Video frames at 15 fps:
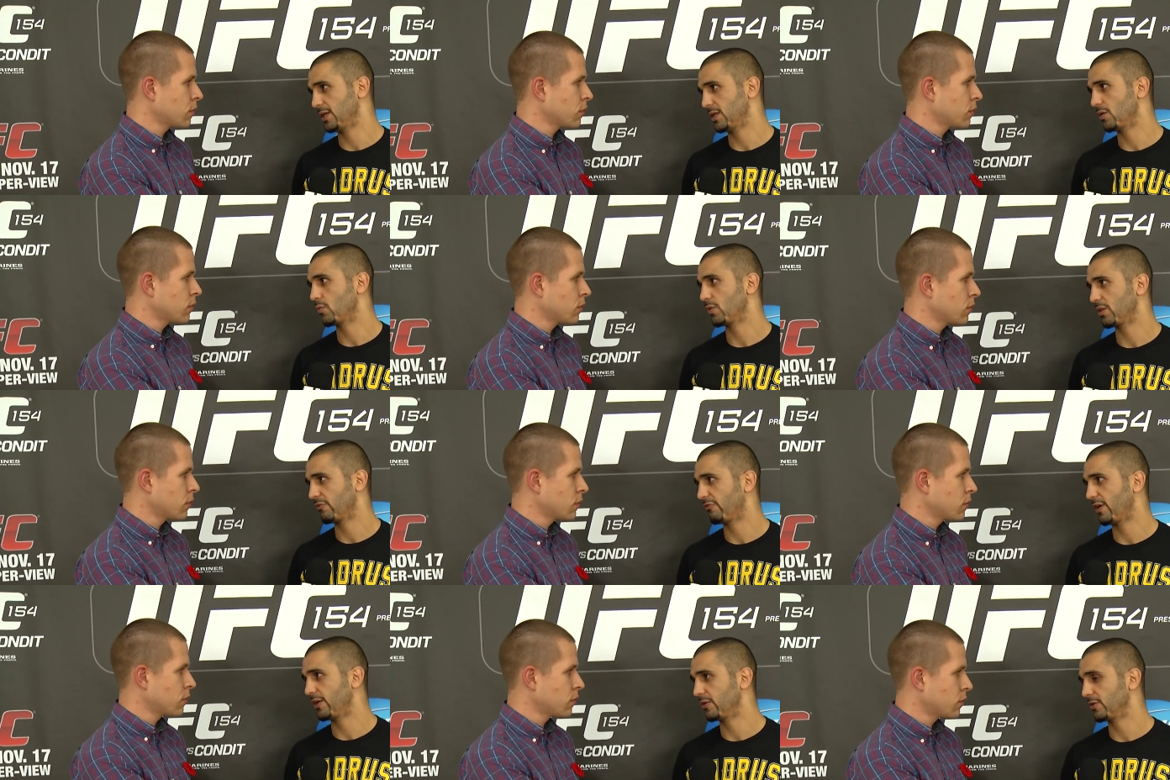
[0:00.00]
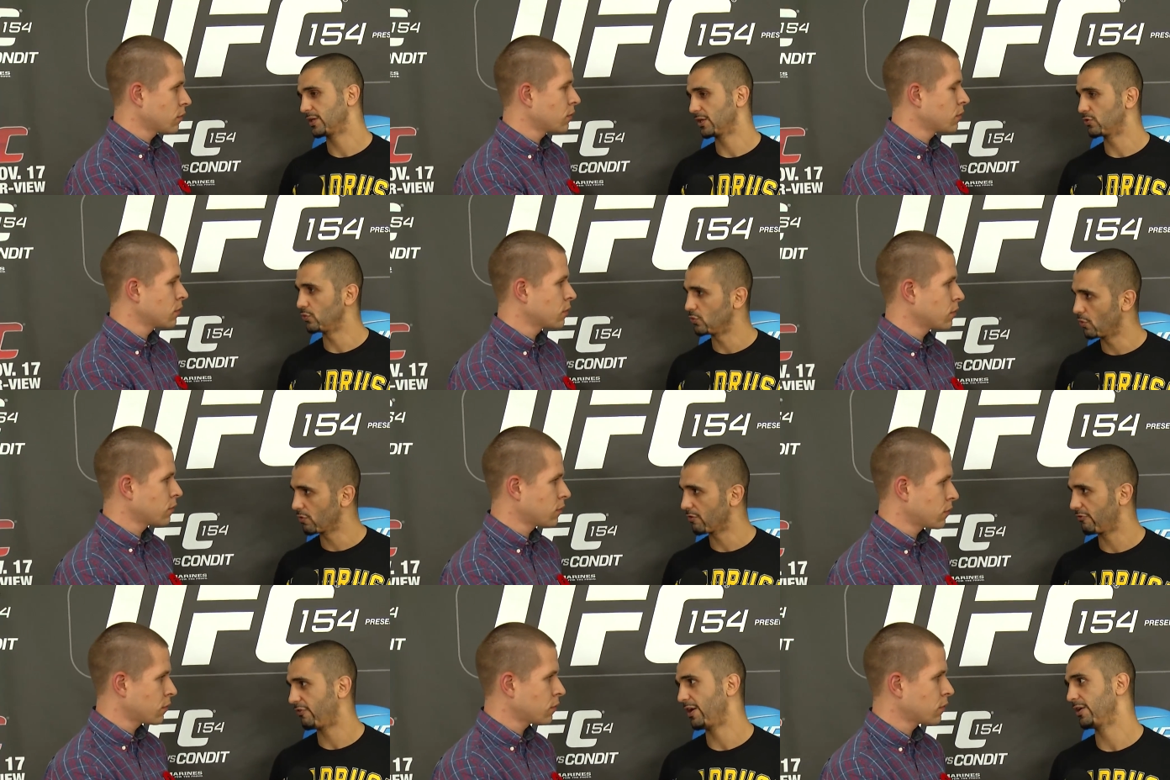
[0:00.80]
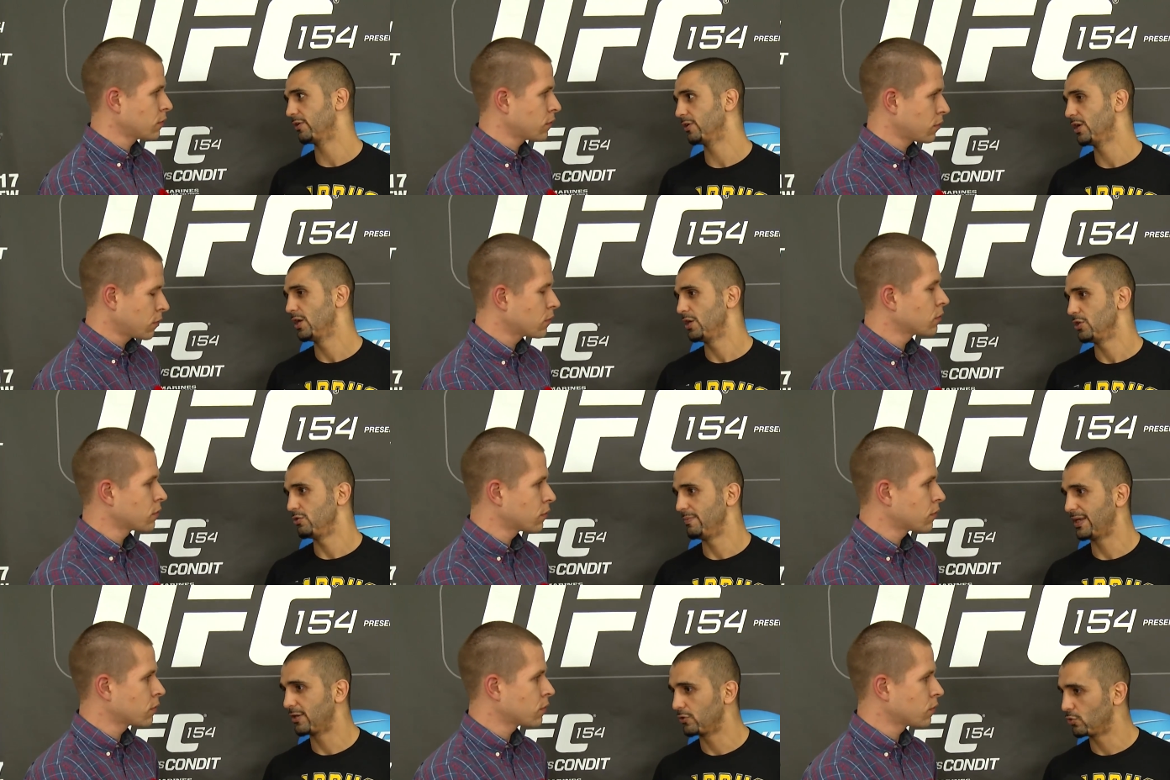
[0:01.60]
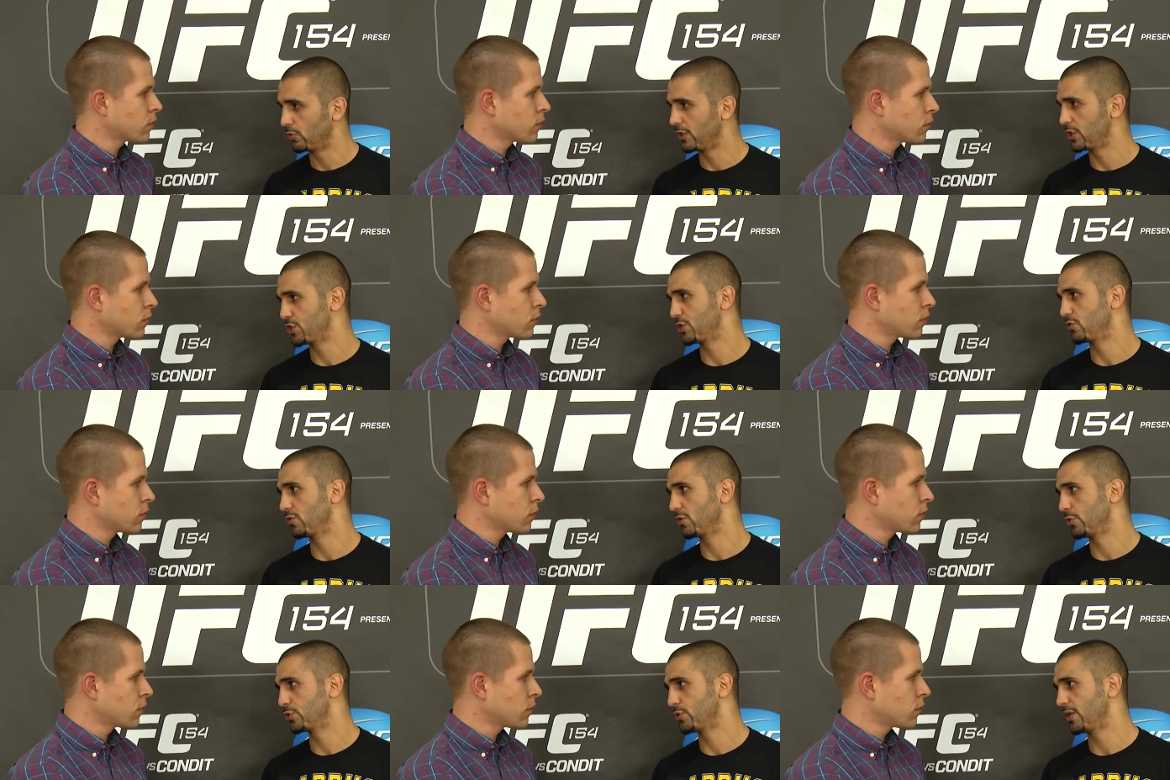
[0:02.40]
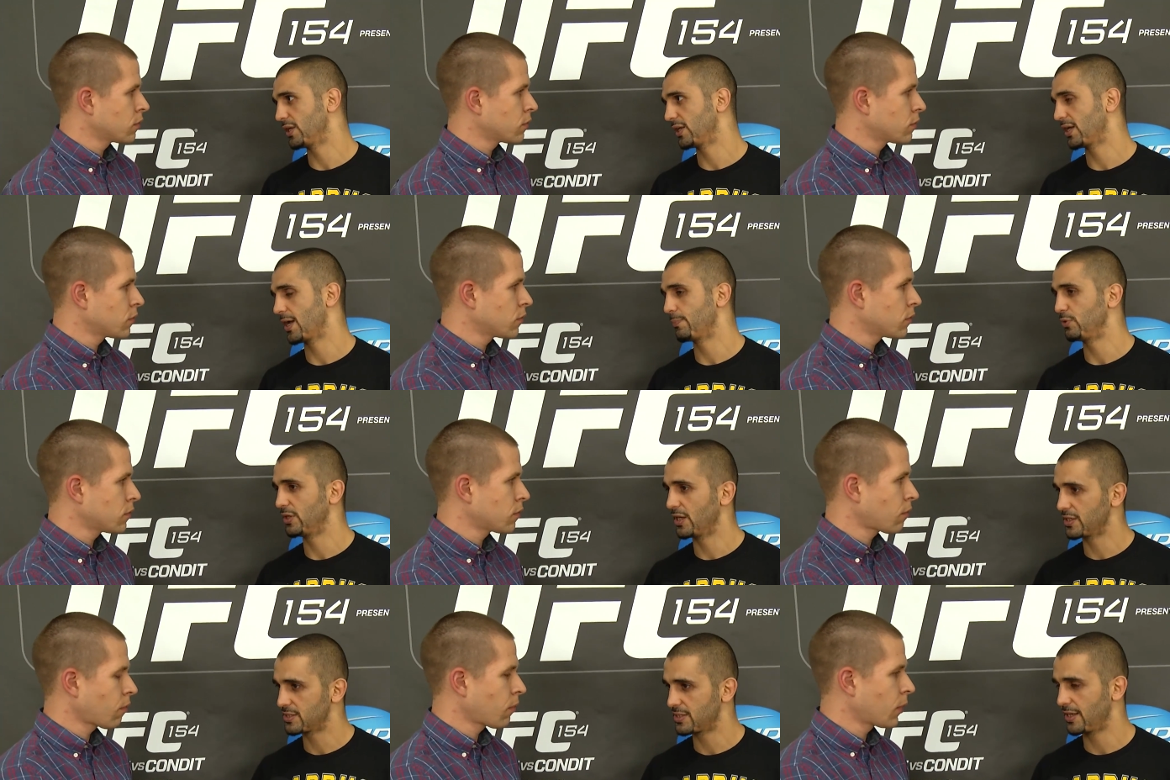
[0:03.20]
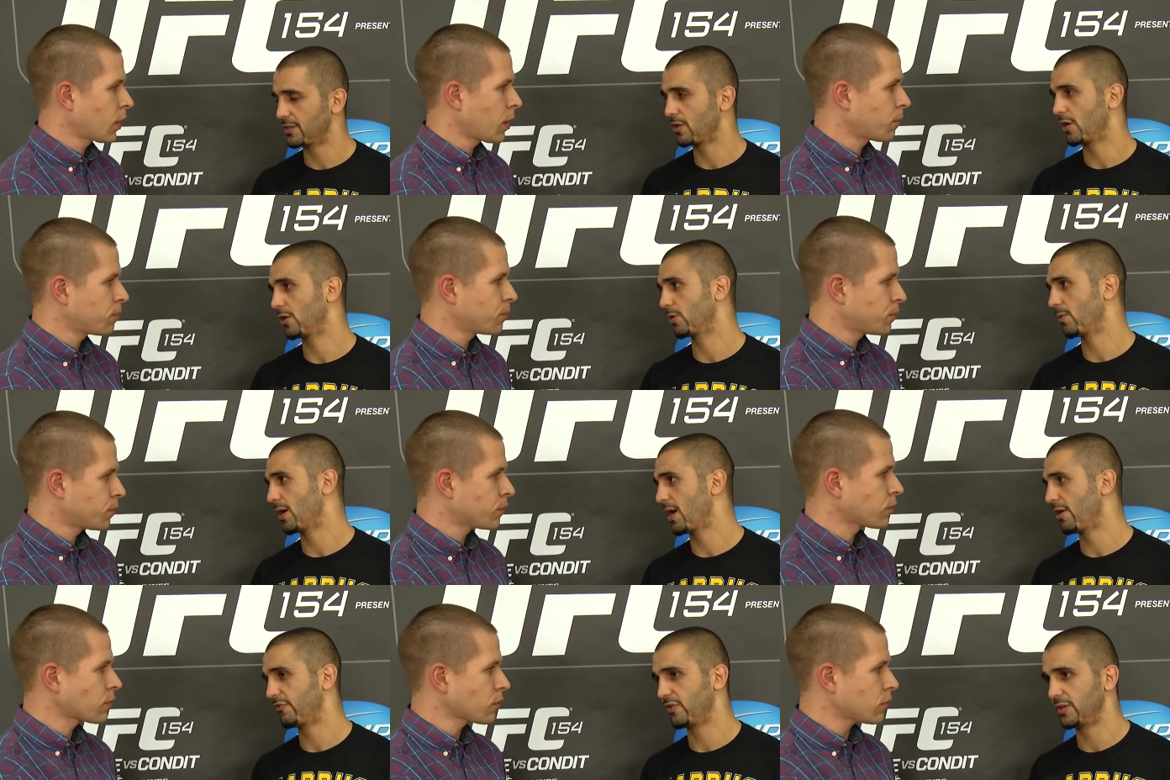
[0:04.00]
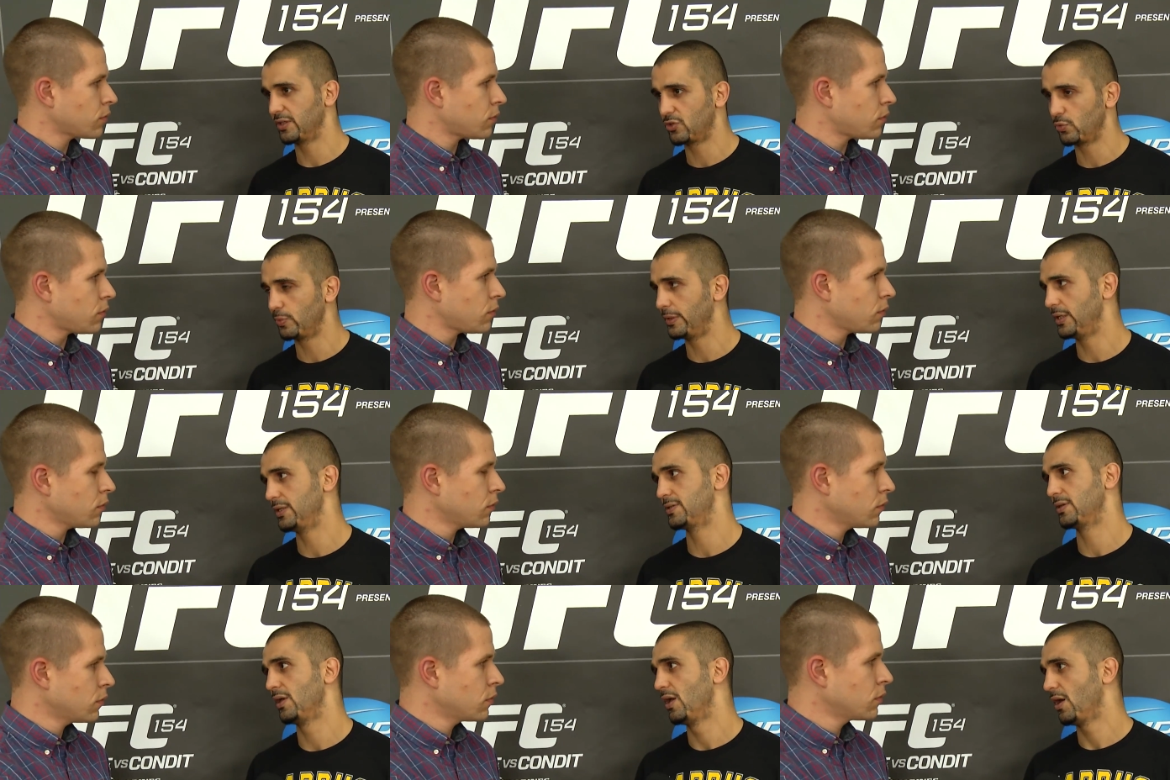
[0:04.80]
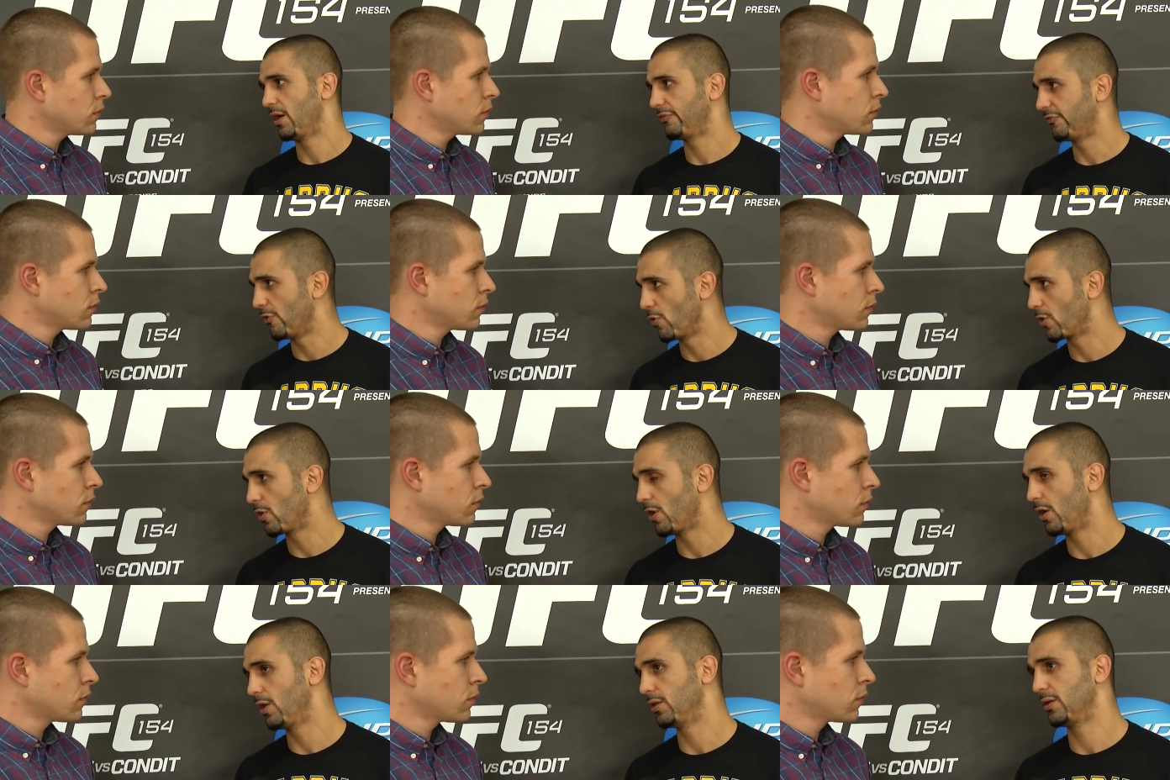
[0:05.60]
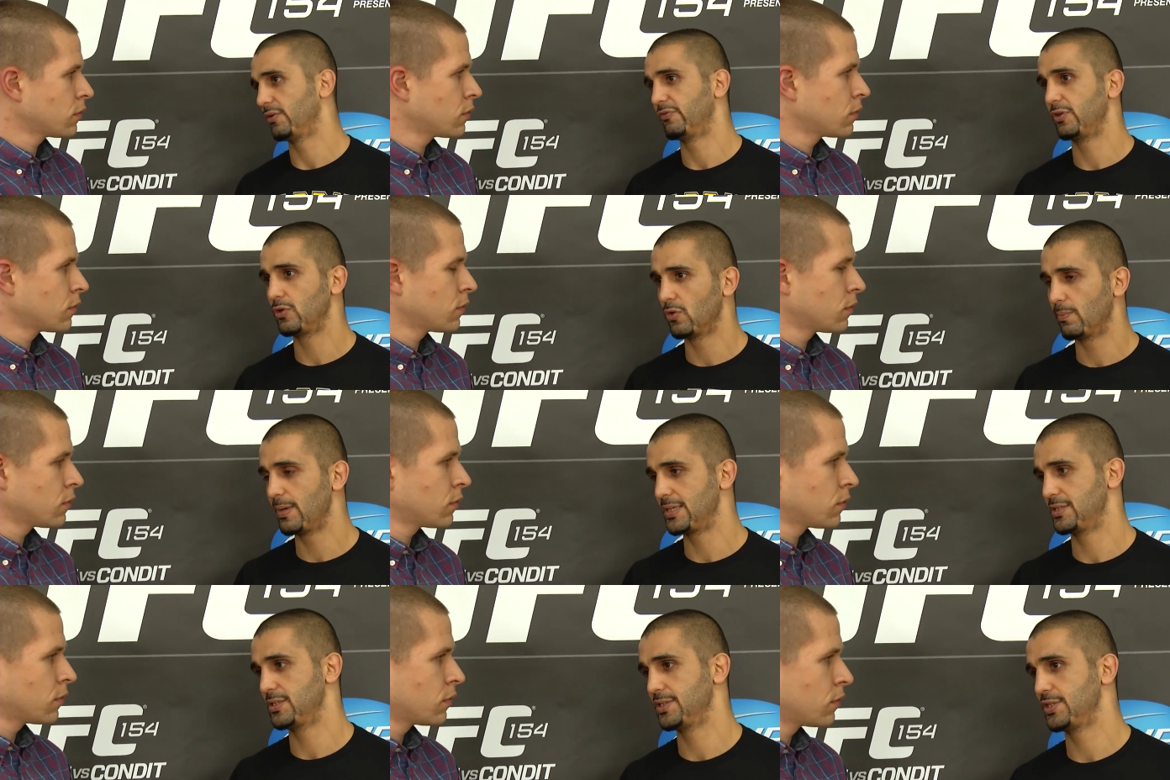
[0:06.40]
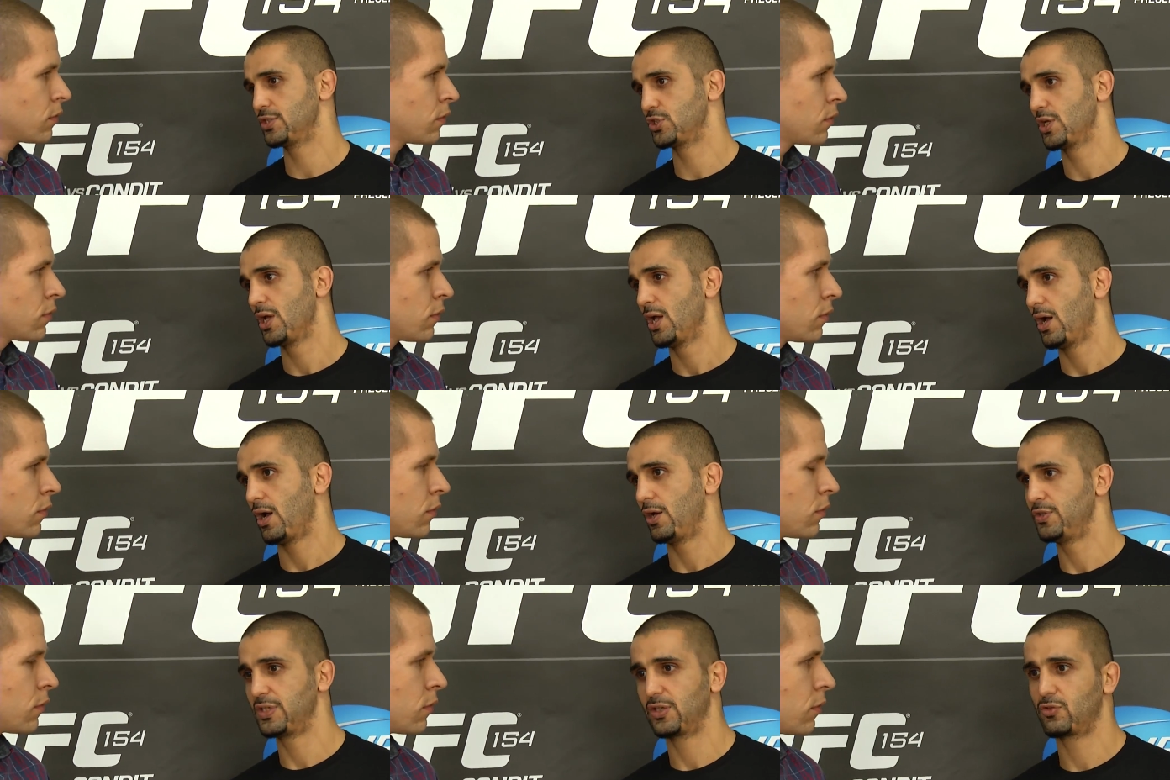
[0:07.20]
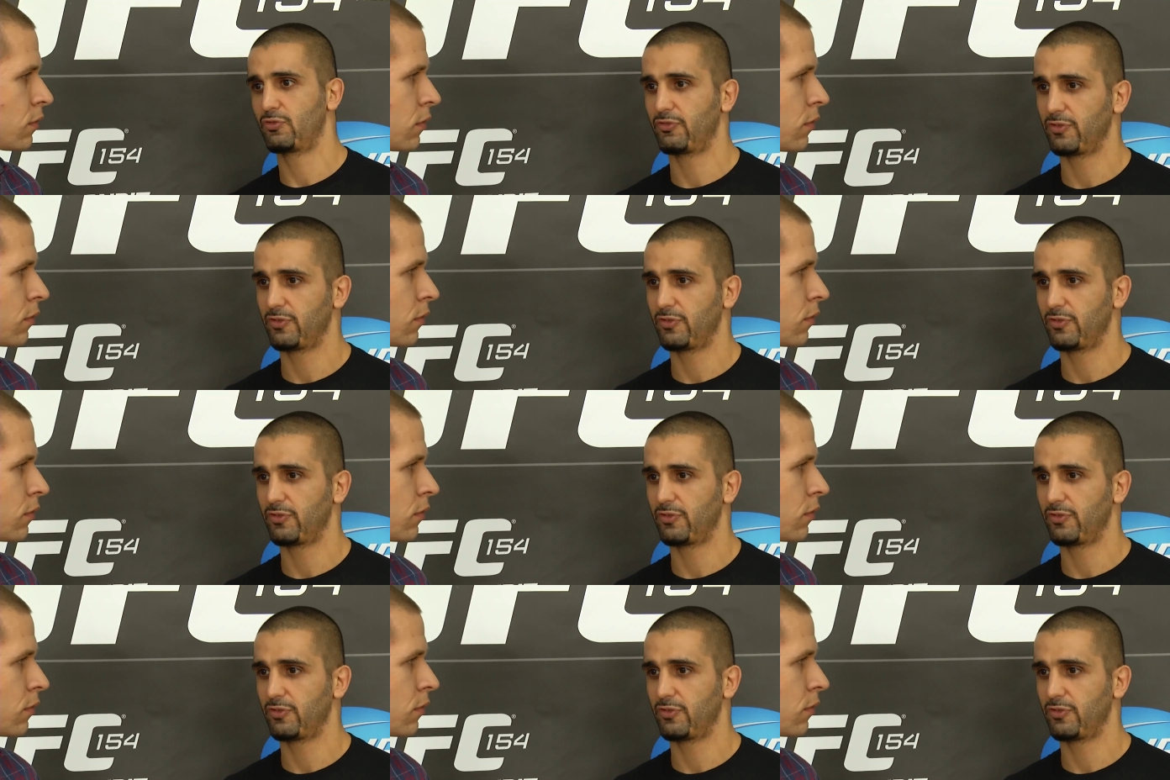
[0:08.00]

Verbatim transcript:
Speaker 1: in with a fighter, you get to know the fighter, you make a donation to their training camp, you get a signed autograph, a tweet, a phone call, a video message, uh, you get to